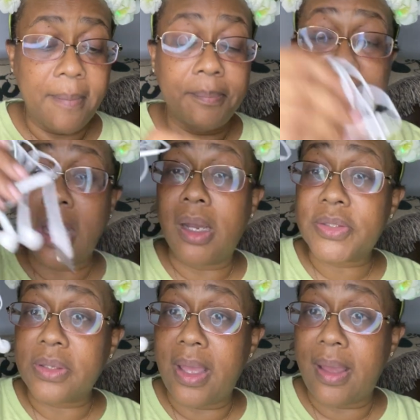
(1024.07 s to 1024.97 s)
But I
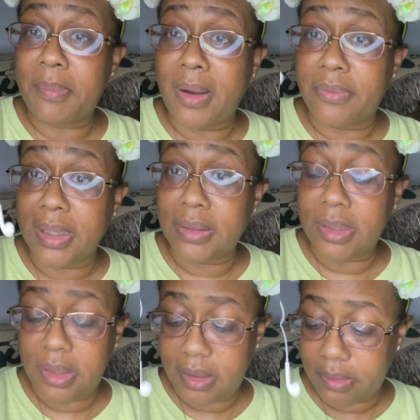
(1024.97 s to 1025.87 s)
also have my regular
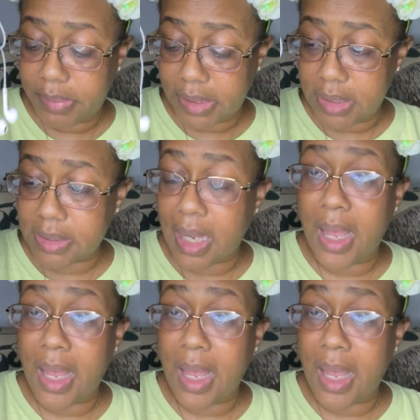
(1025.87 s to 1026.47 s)
earbuds.